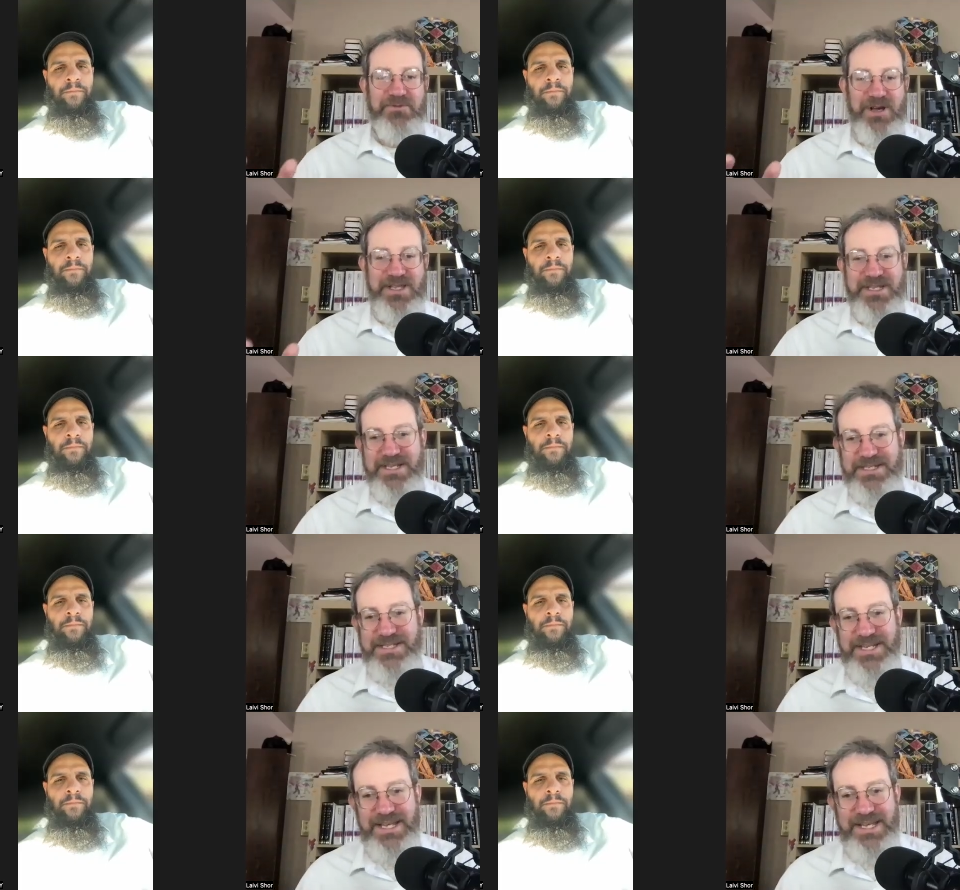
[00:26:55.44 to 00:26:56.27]

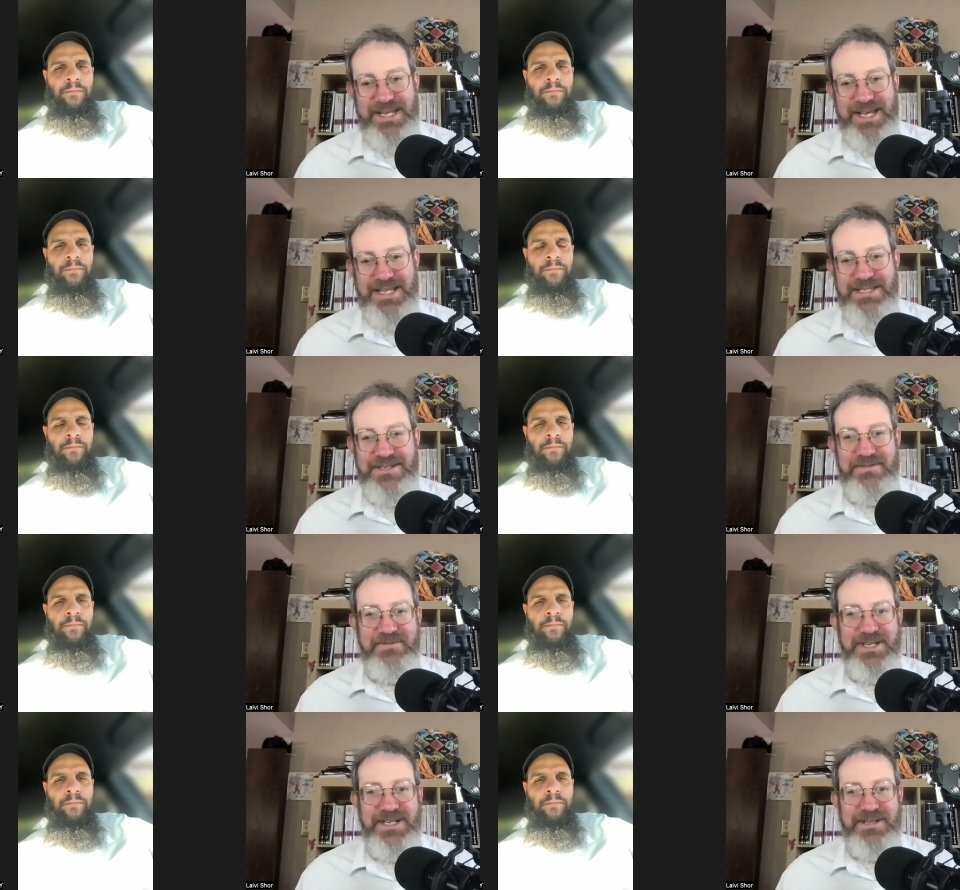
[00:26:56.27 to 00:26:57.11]
Speaker 1: oneness and the
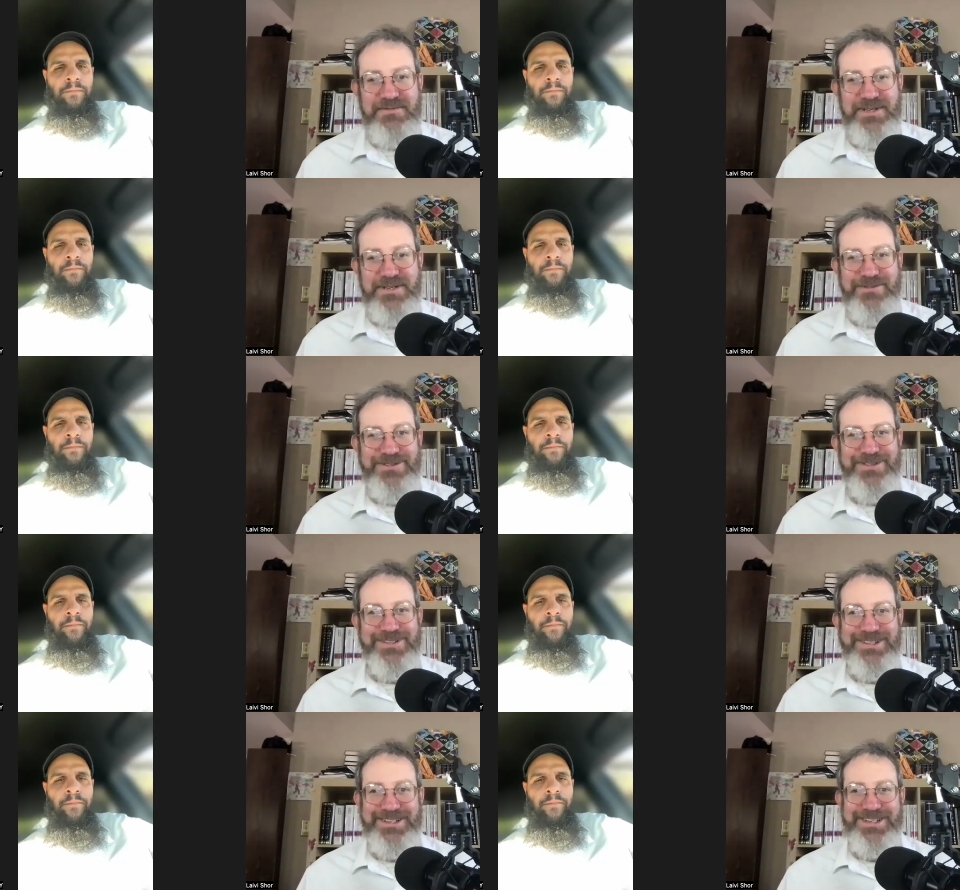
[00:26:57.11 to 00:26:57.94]
defeating of evil.
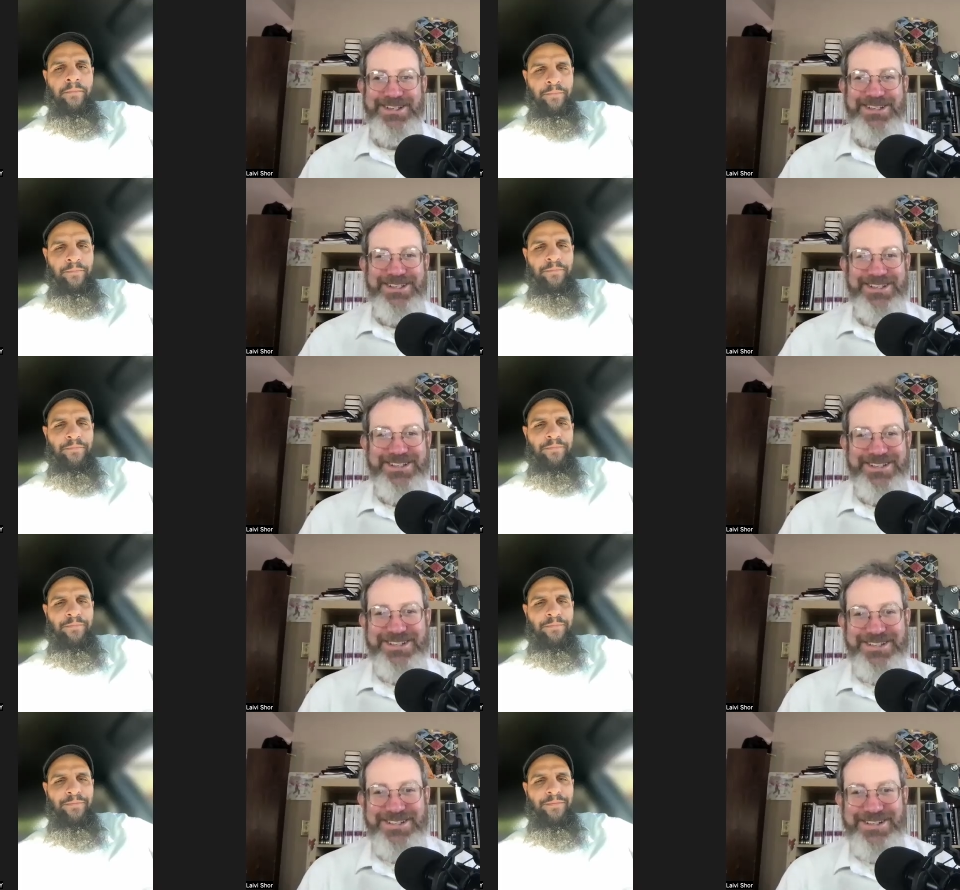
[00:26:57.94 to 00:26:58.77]

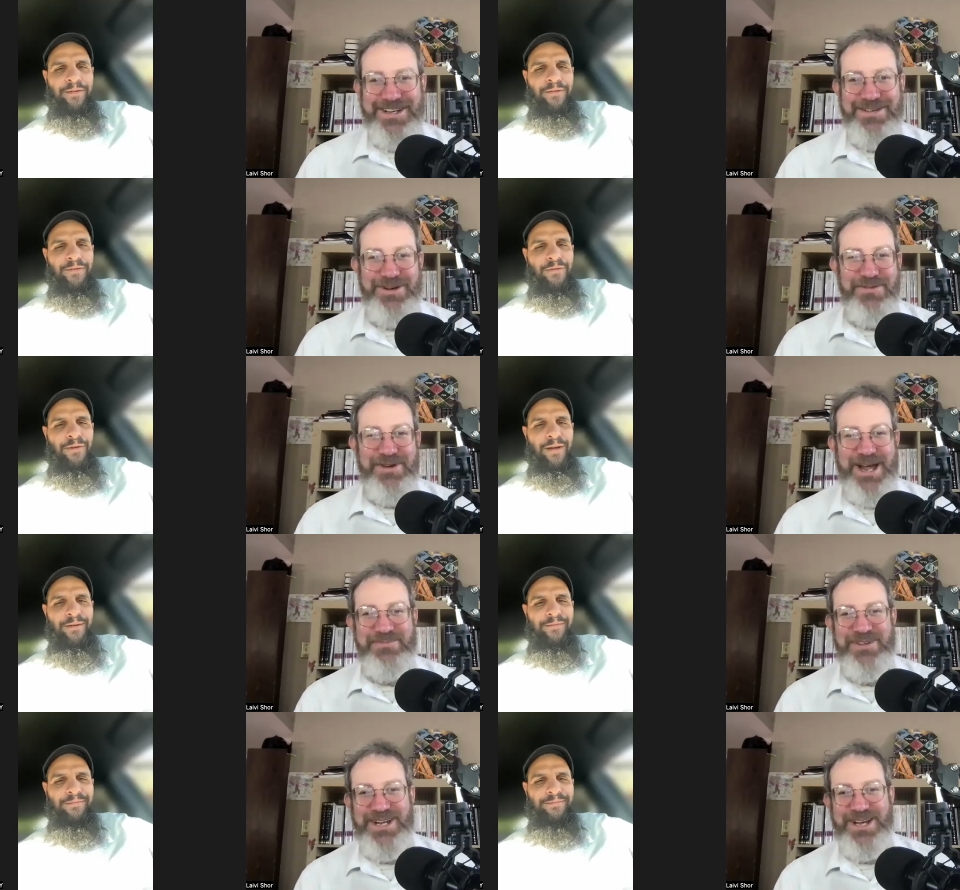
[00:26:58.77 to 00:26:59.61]
Uh, you want to
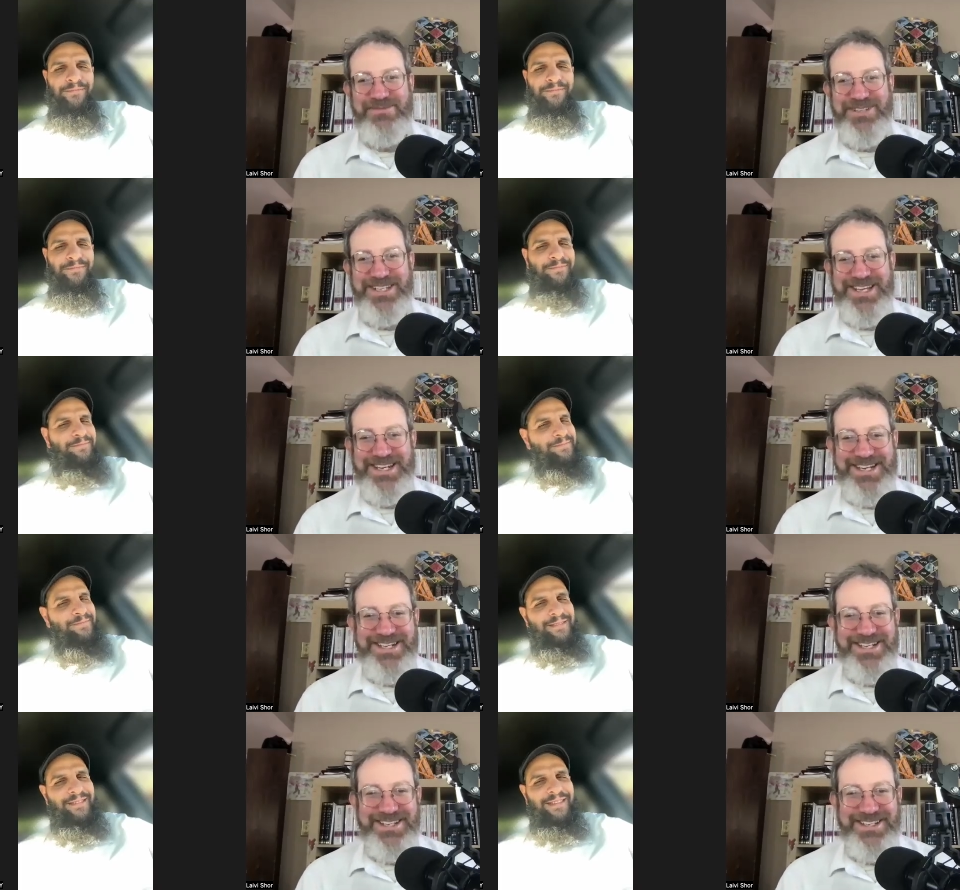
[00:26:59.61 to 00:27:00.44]
wrap it up? You got
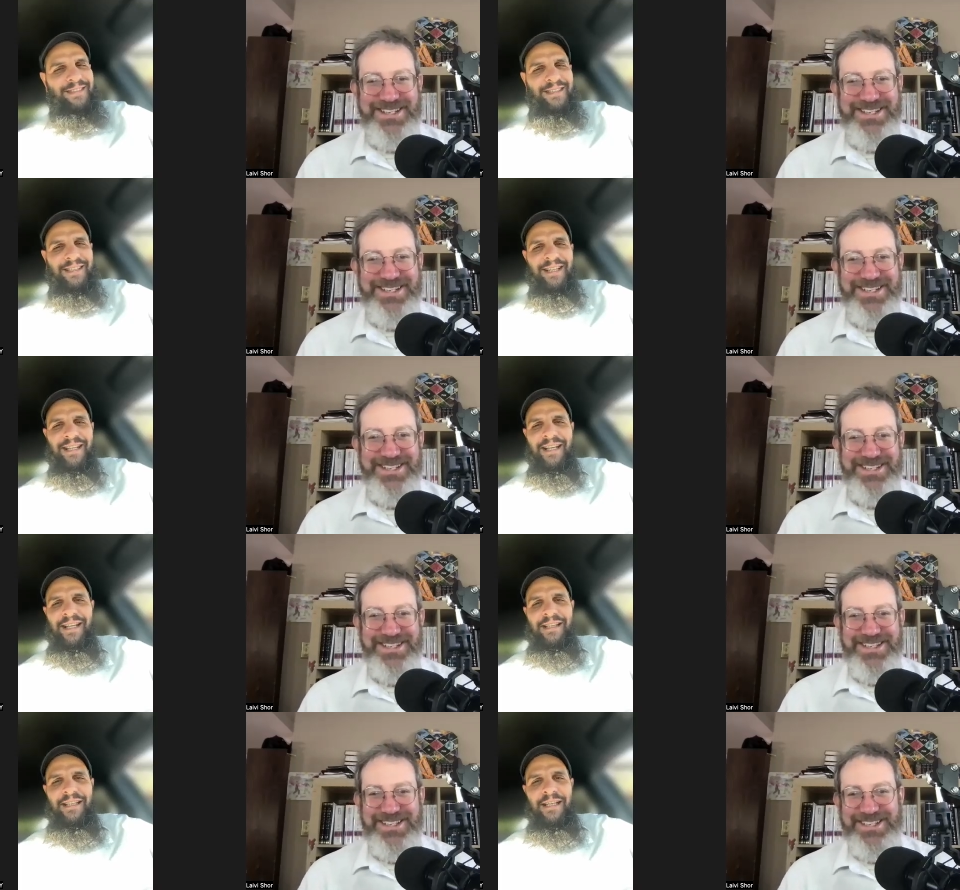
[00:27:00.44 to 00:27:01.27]
any? Uh...
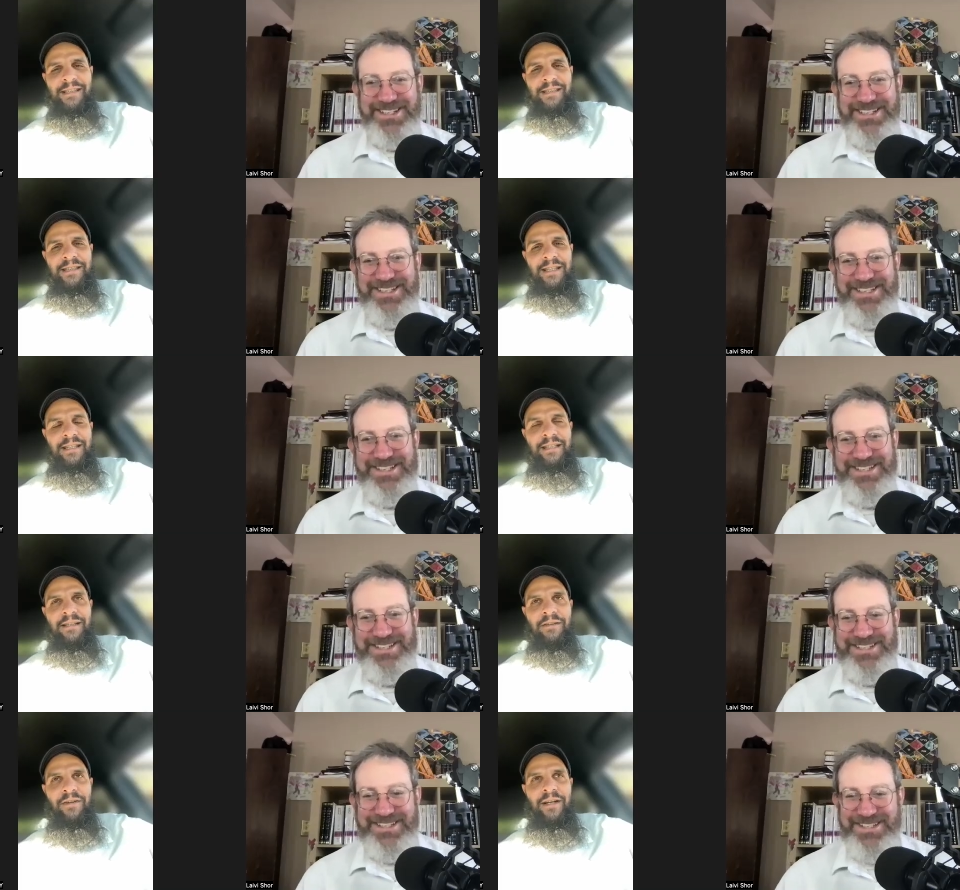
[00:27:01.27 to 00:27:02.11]
Speaker 2: That's it. The
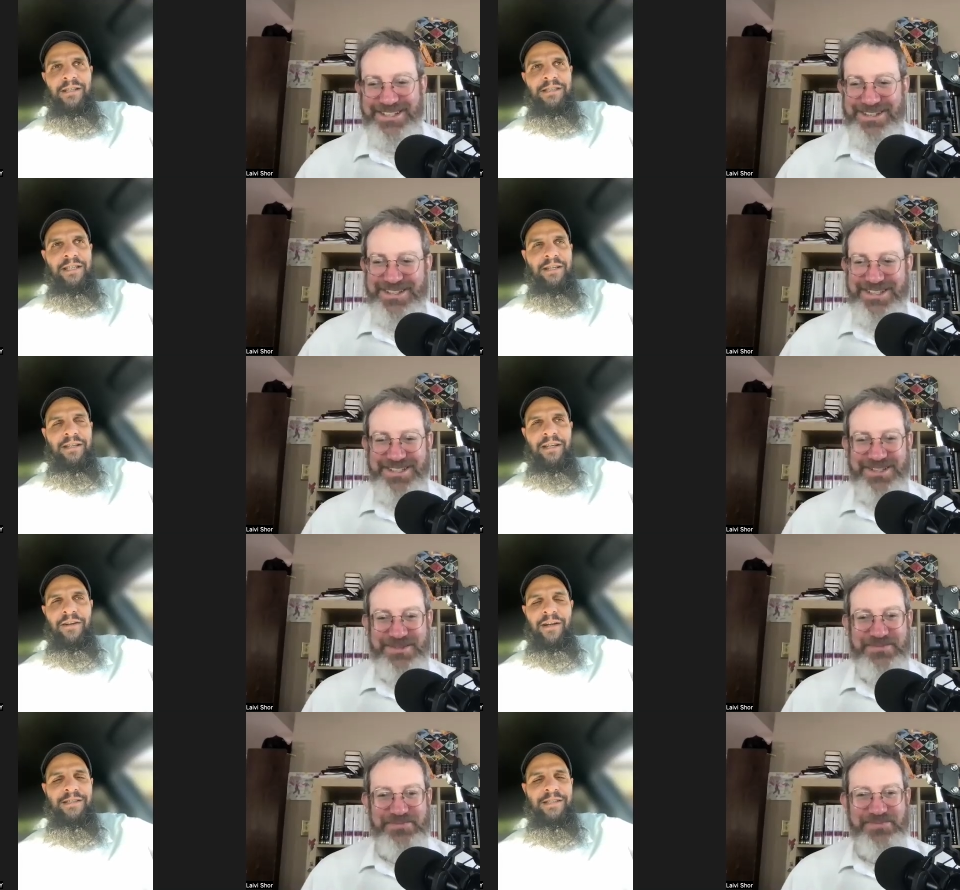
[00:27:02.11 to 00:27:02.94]
greatest the
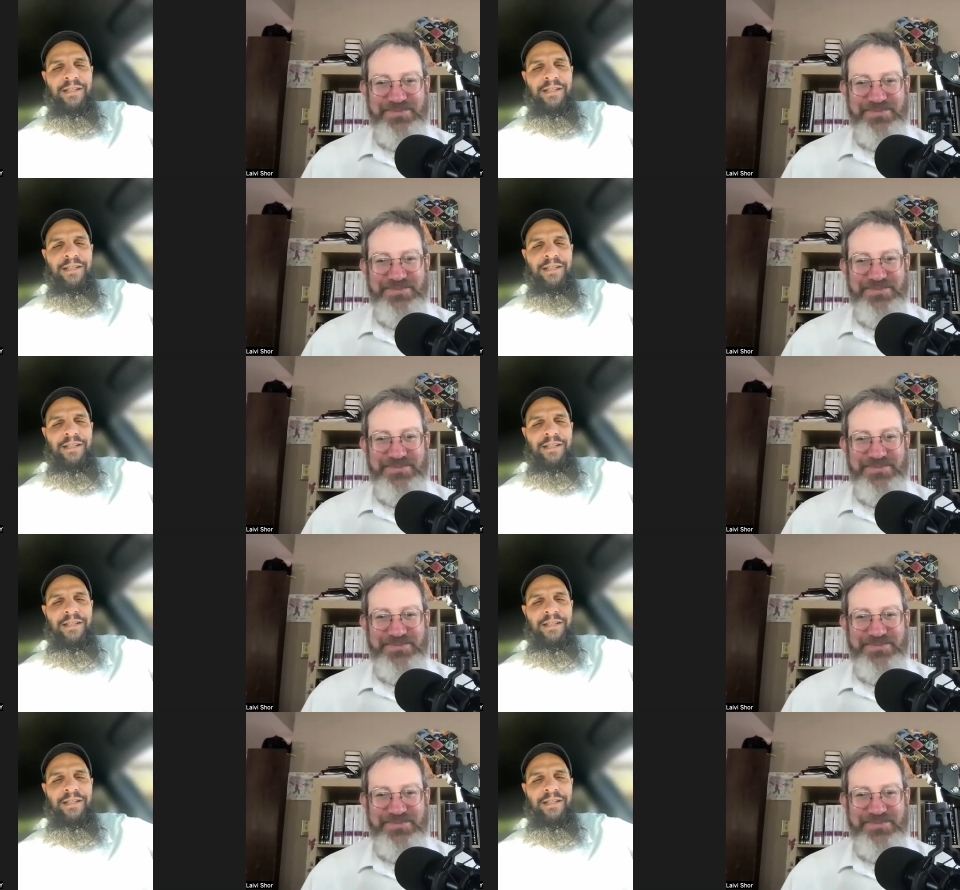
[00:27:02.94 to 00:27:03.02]
greatest